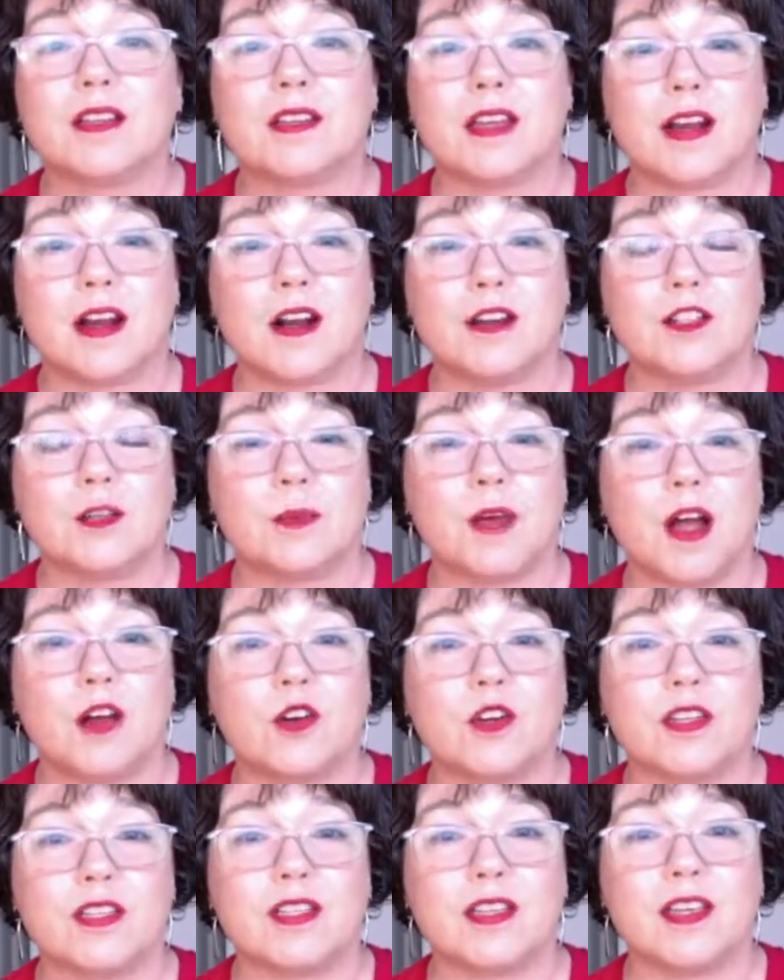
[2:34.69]
that our
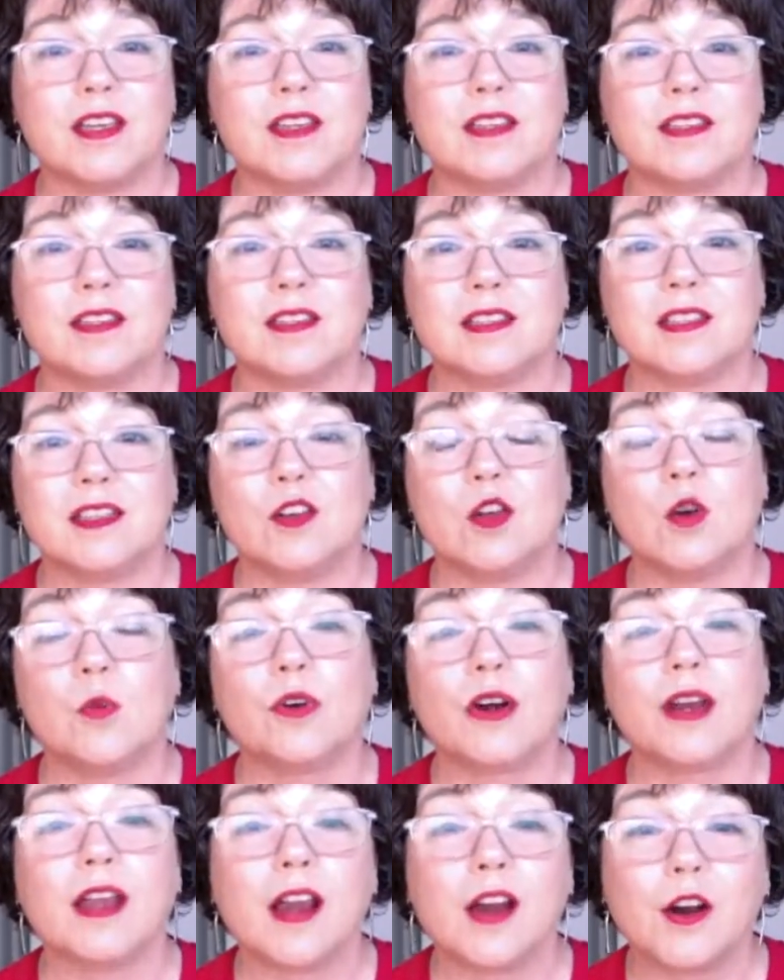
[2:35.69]
democracy is still
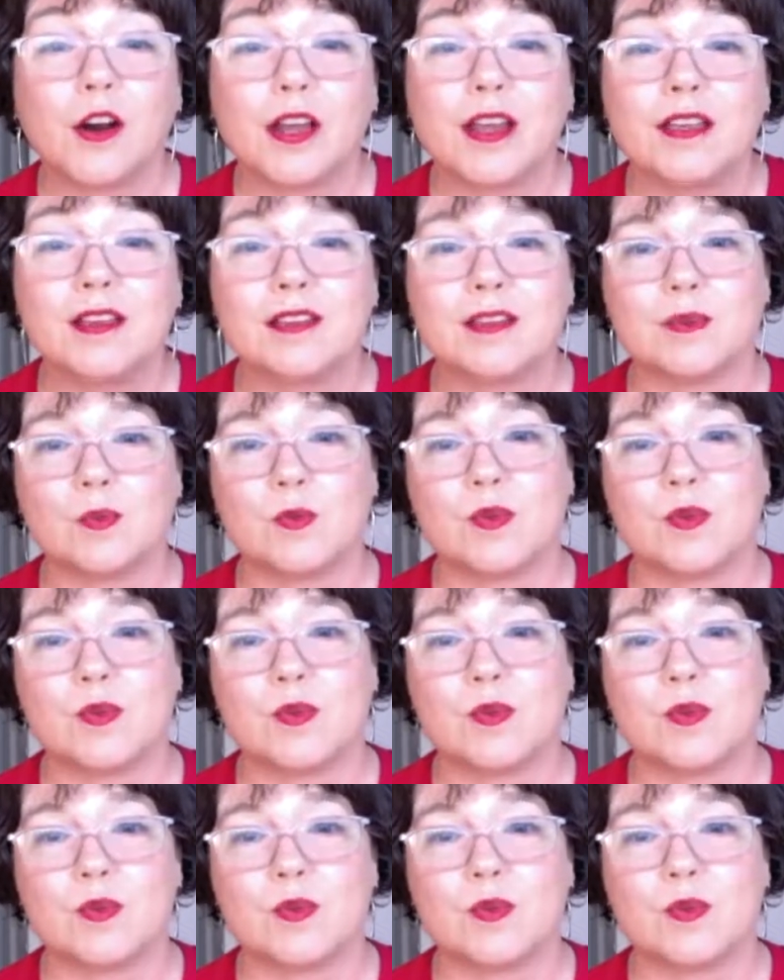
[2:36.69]
precarious.